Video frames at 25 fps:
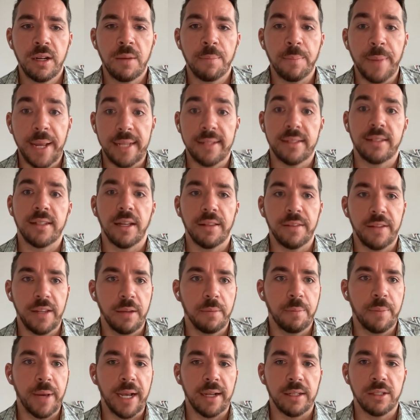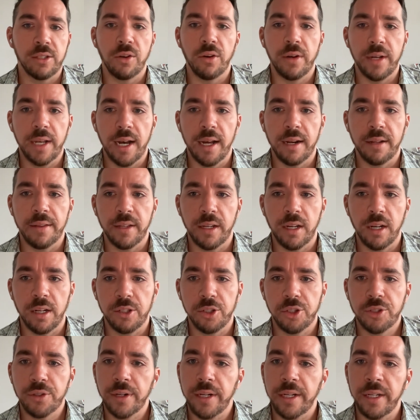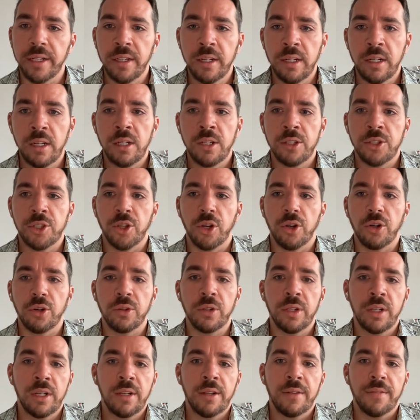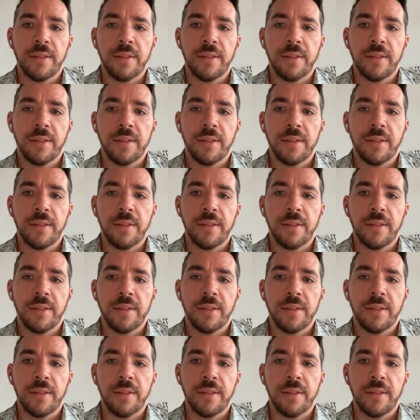based on the impacts going on in the country. So,